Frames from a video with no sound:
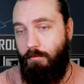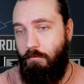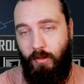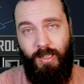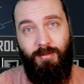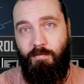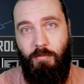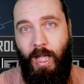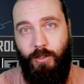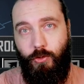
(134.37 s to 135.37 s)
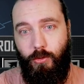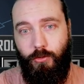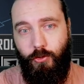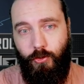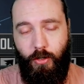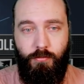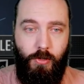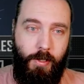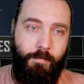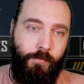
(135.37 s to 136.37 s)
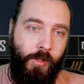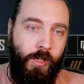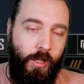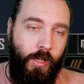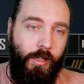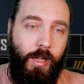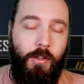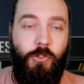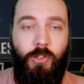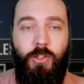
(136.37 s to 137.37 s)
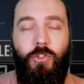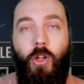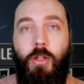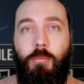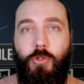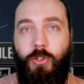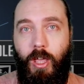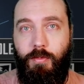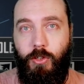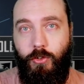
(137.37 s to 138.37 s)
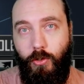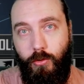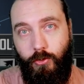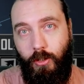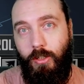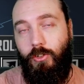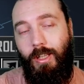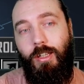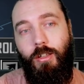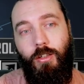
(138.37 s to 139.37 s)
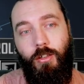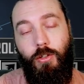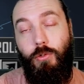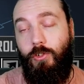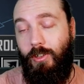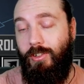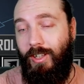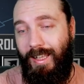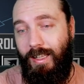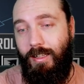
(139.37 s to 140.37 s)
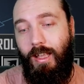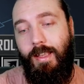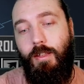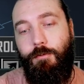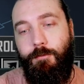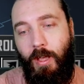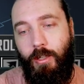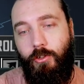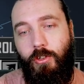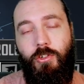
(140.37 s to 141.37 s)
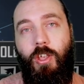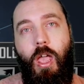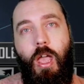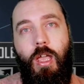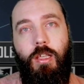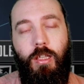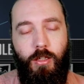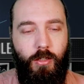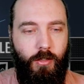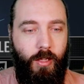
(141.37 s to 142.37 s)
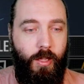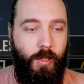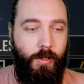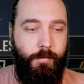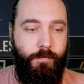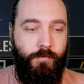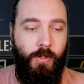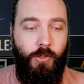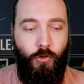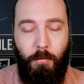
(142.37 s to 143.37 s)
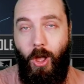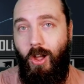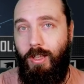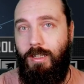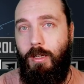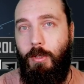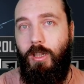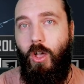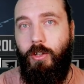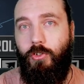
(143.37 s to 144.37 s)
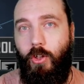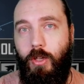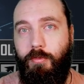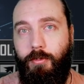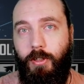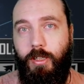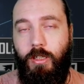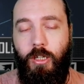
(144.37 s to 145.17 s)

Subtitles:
like, at all. Just don't run it. Now, the Siege type does have its use, and its uses in a fast attack, sort of behind enemy lines type fleet,